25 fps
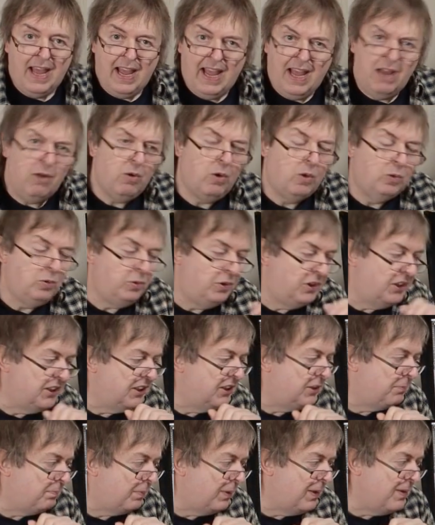How old's
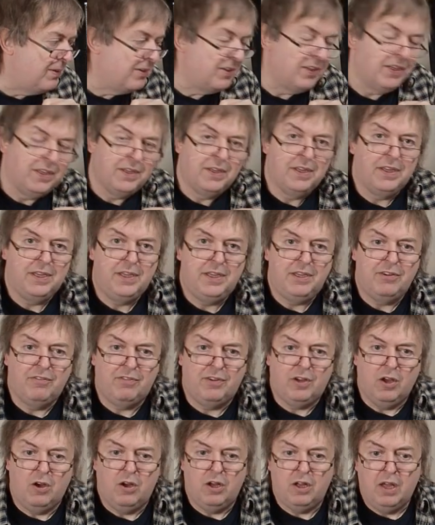this printer that
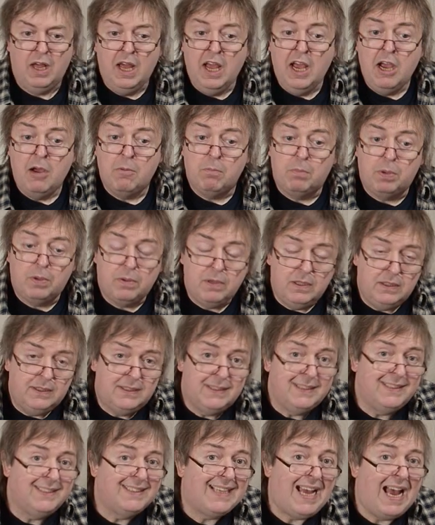you've got?
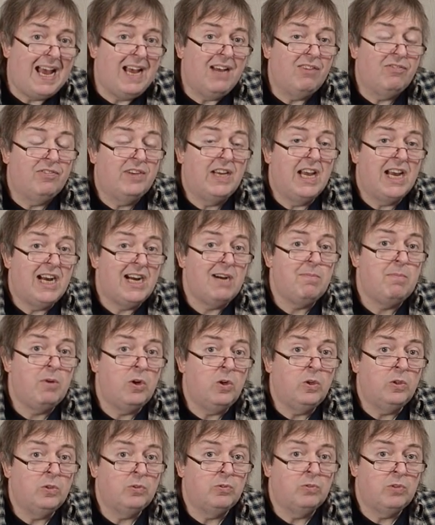Printers have come
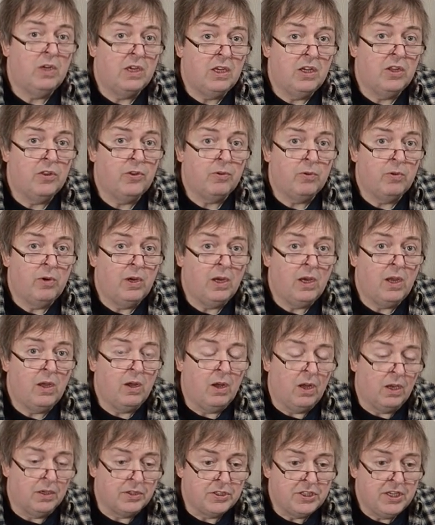on rather a
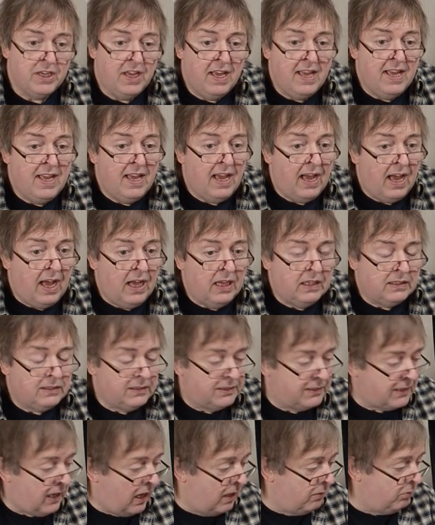lot.
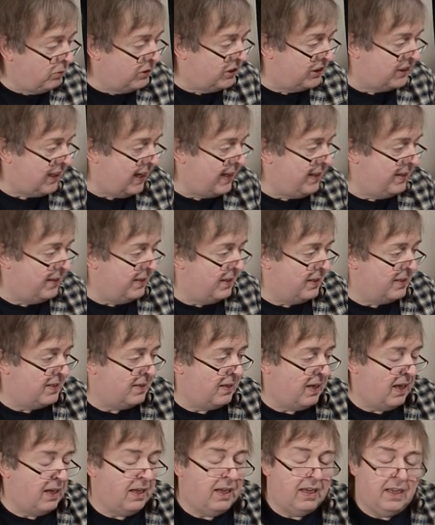And I would say
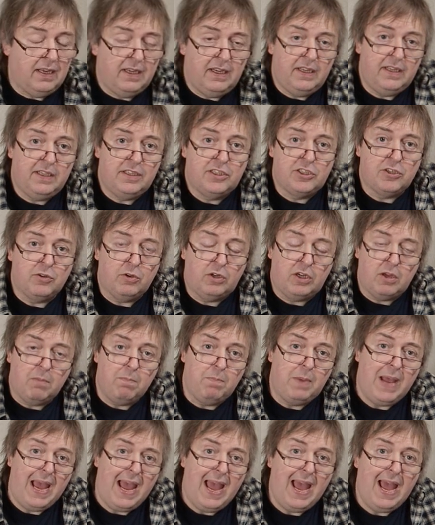that to
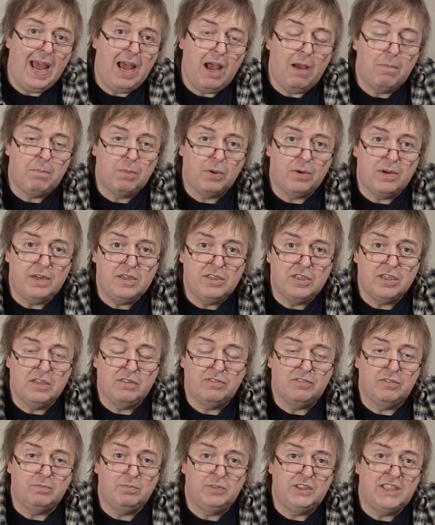compare a printer
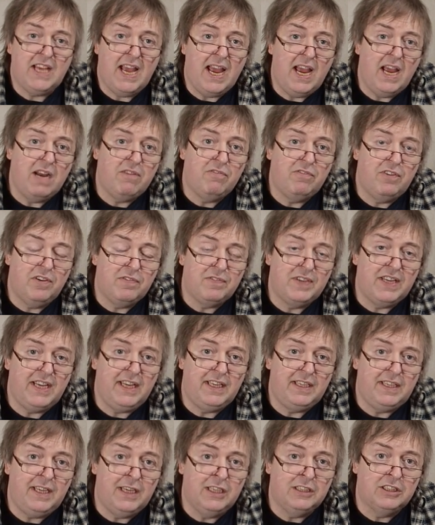from 10,
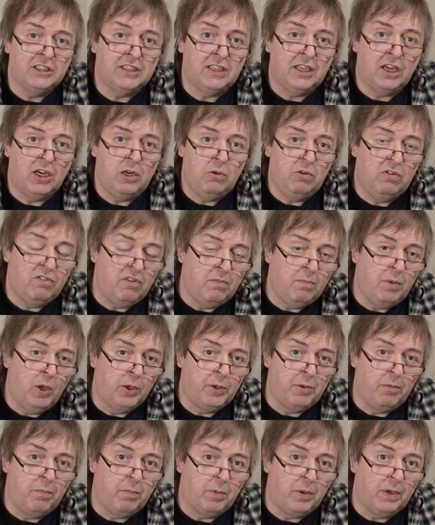15 years ago with a
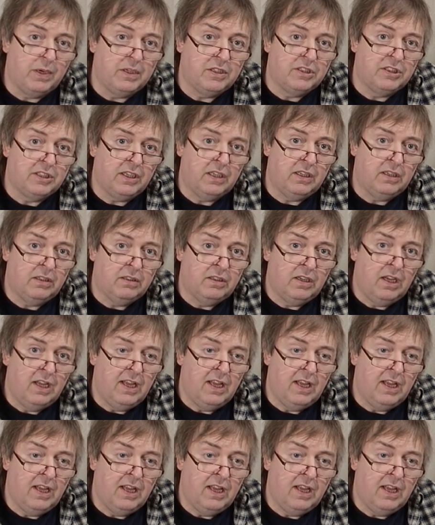modern printer,